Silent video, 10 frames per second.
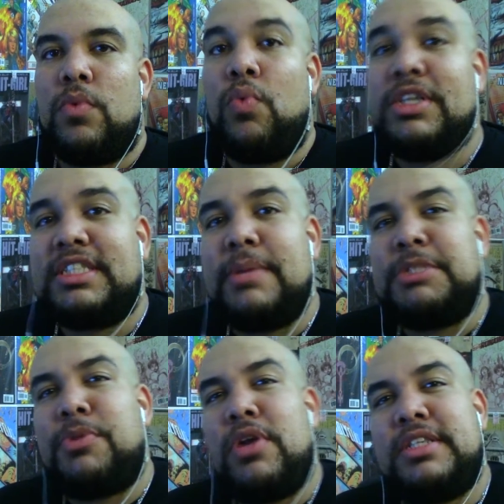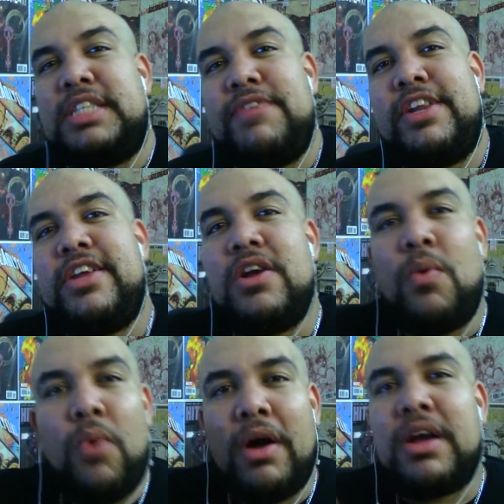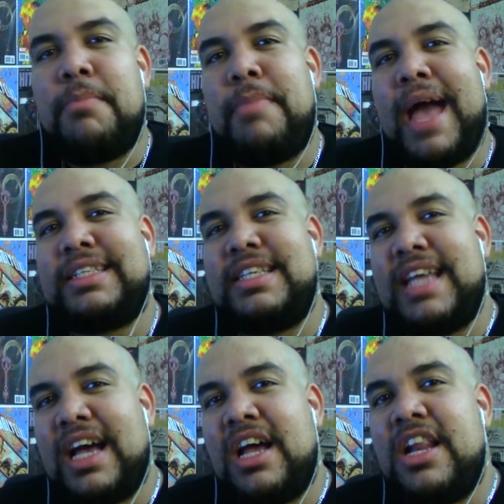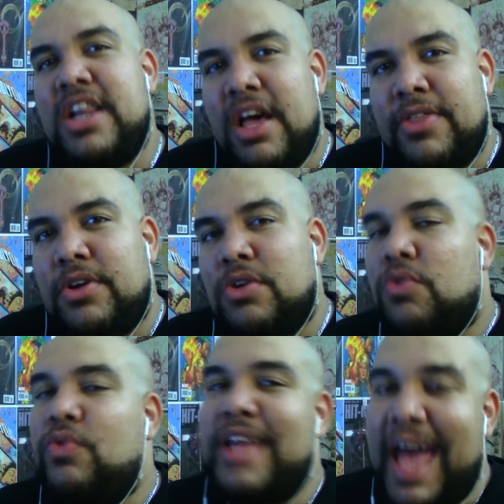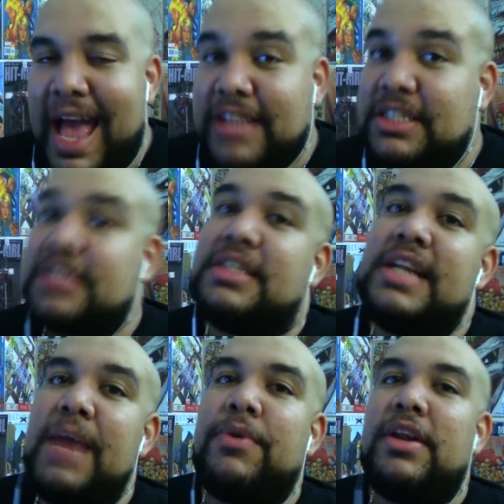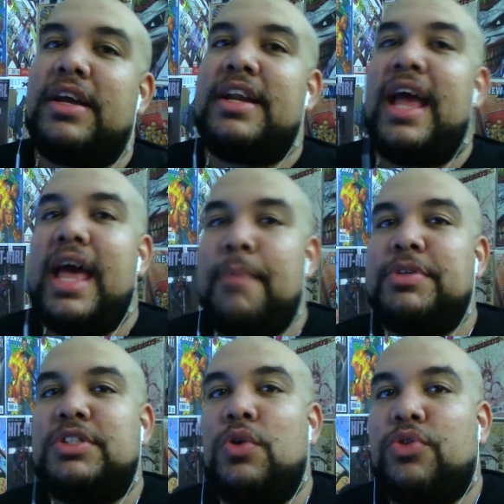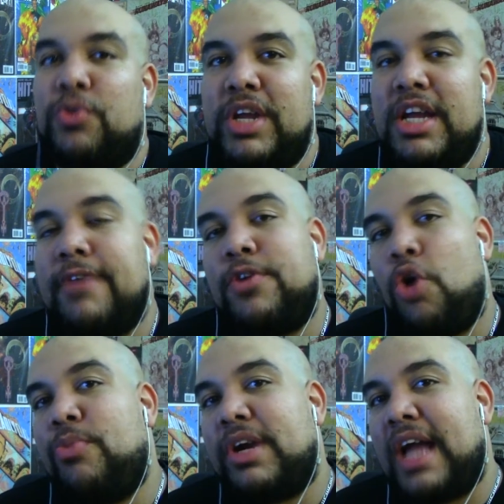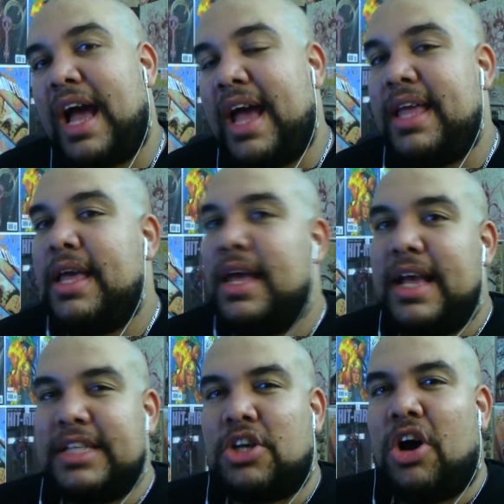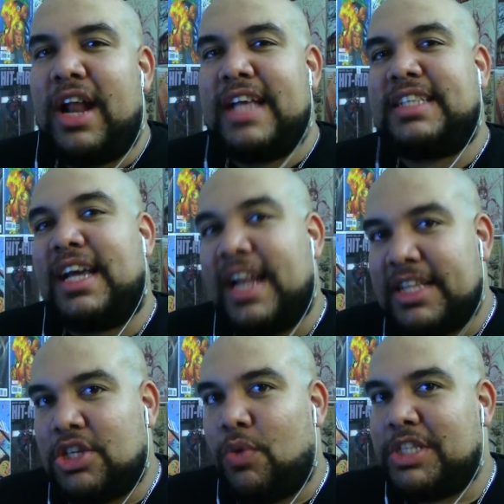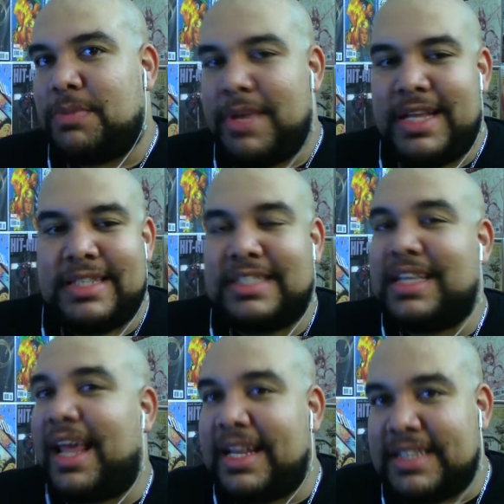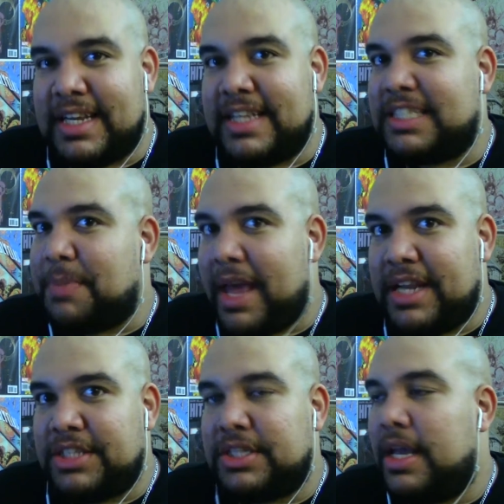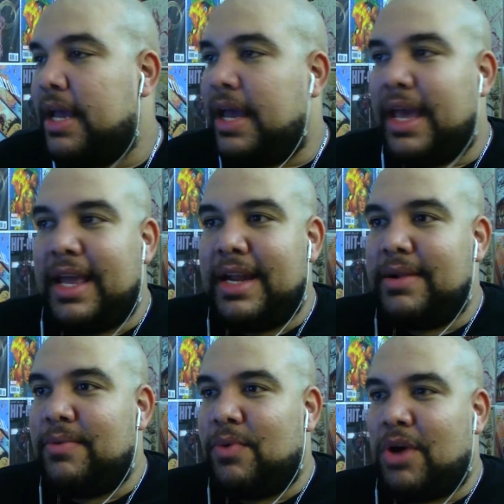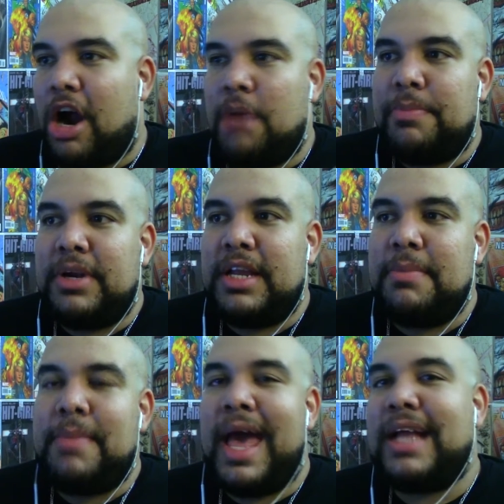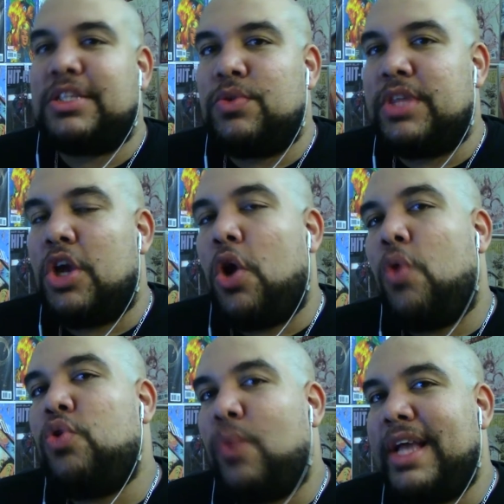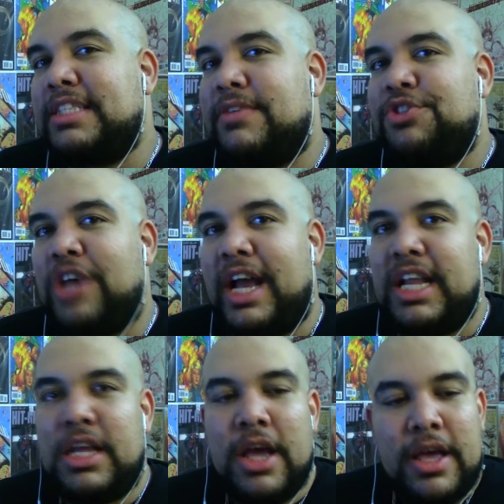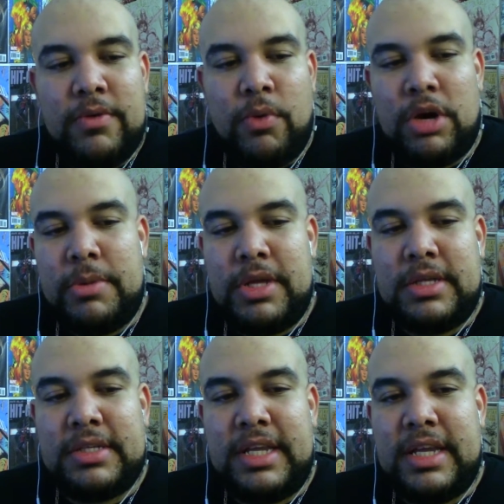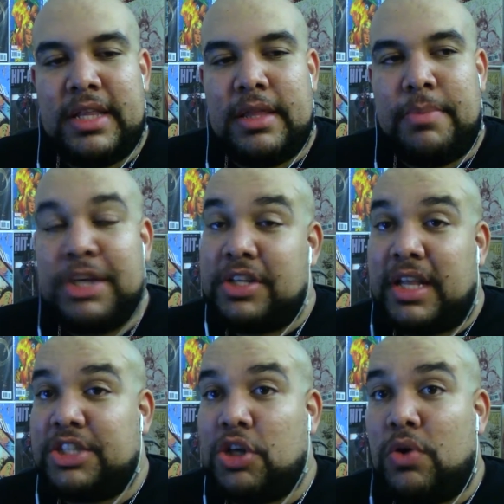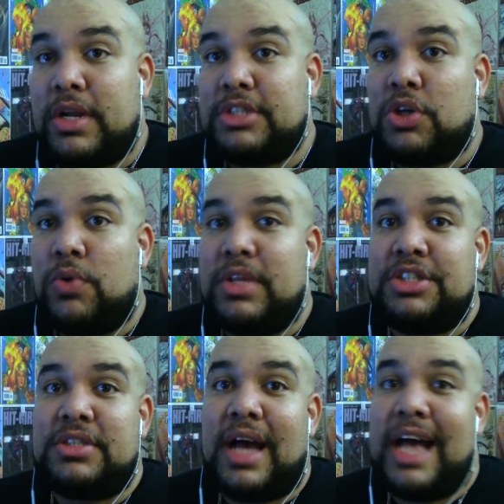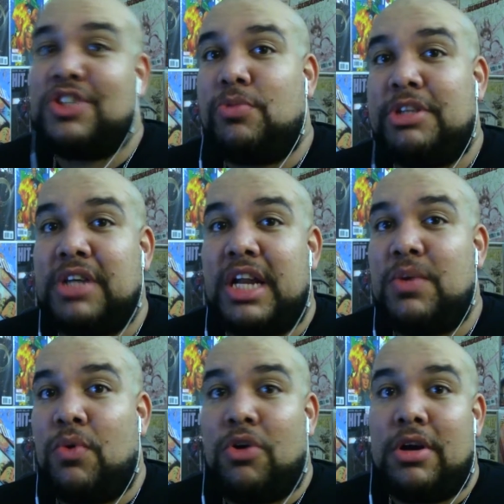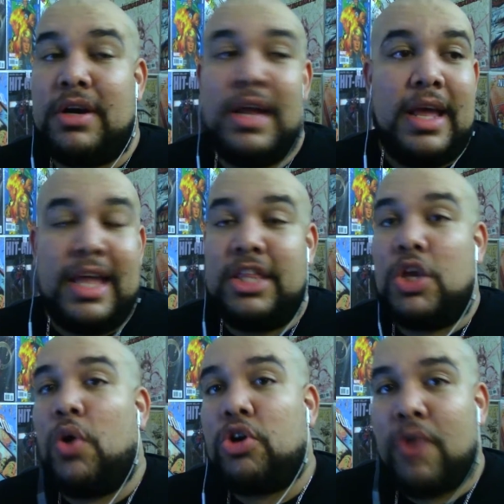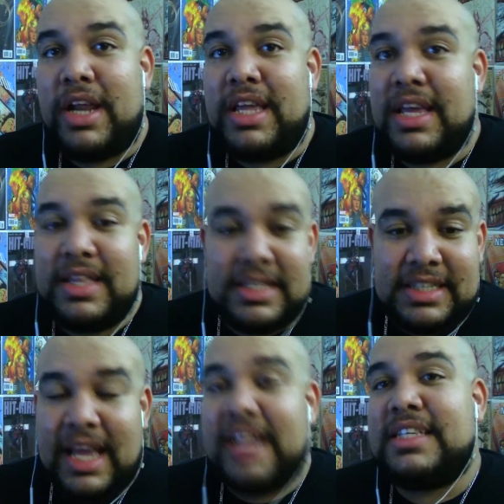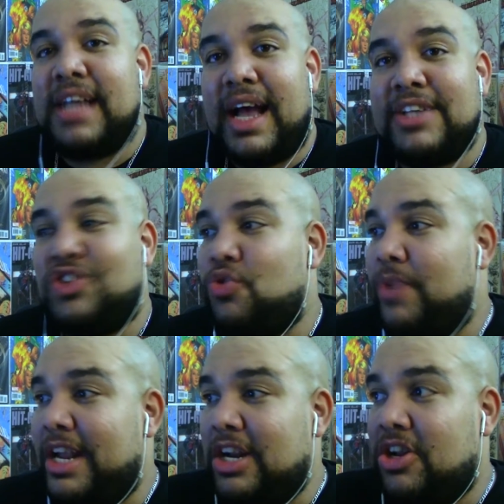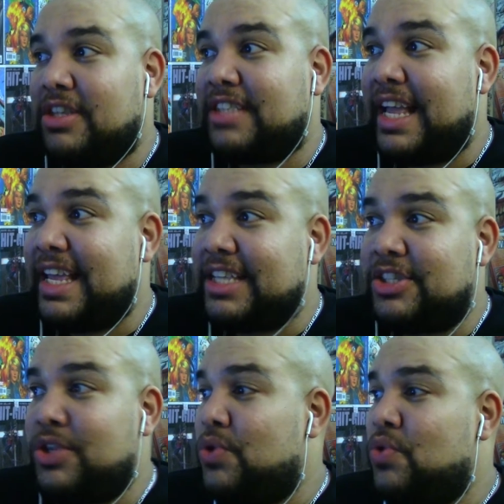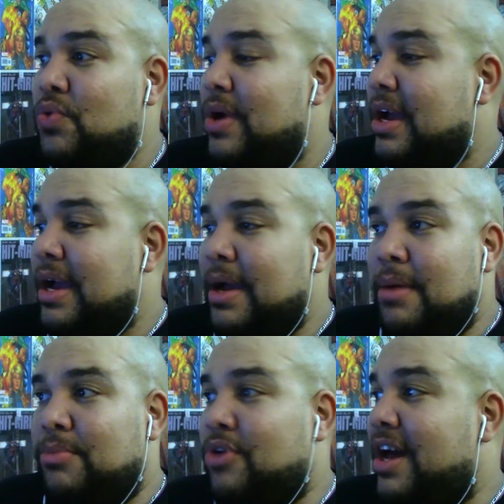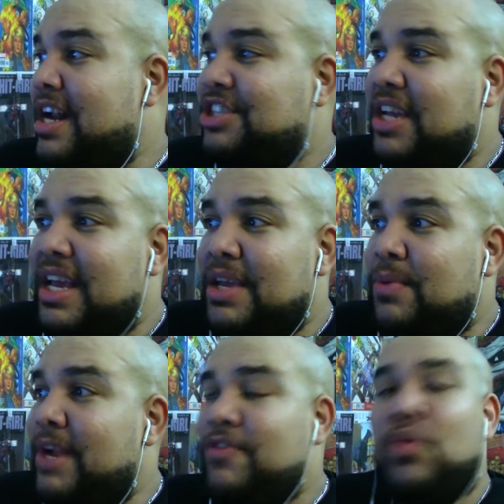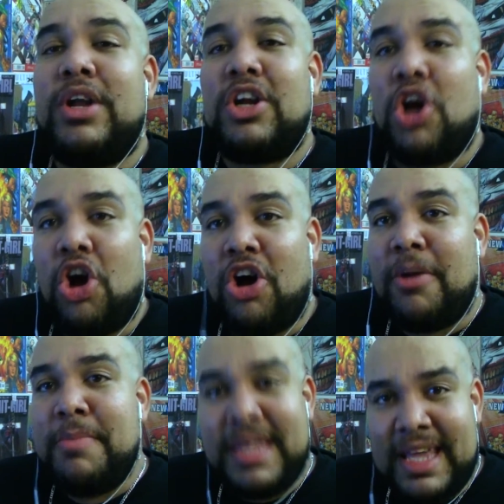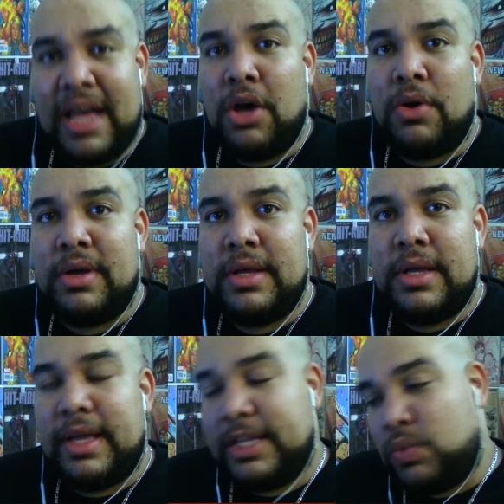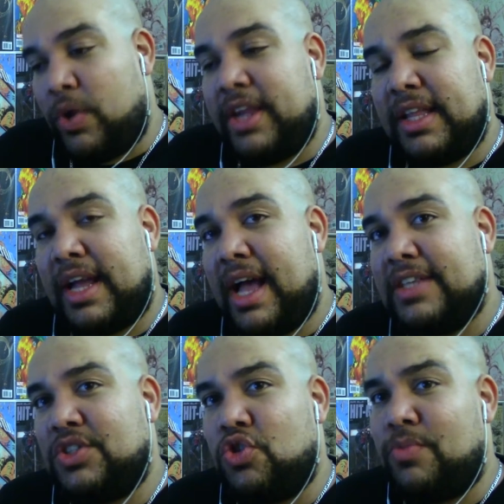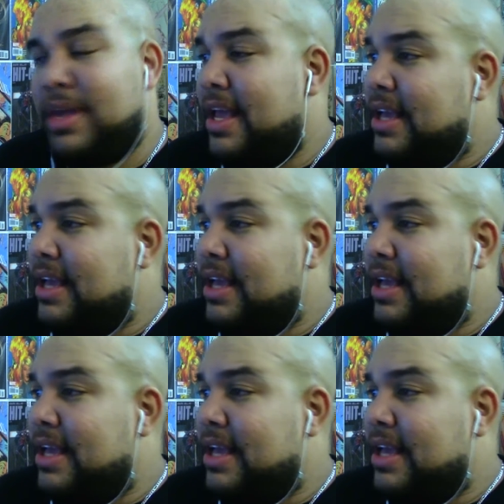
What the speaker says: What's up, Jabroni? Steven here, and welcome back to yet another reaction. Today, we're looking at episode 3 of Cobra Kai. It's called Esqueleto, which means skeleton in Spanish, and we're harping back to the old ways of Johnny. We're going to be seeing the picture that they showed. It showed the costume that Johnny wore in the old Karate Kid, the skeleton costume, and it looks like his new protege, whatever you want to call Miguel, is wearing the costume.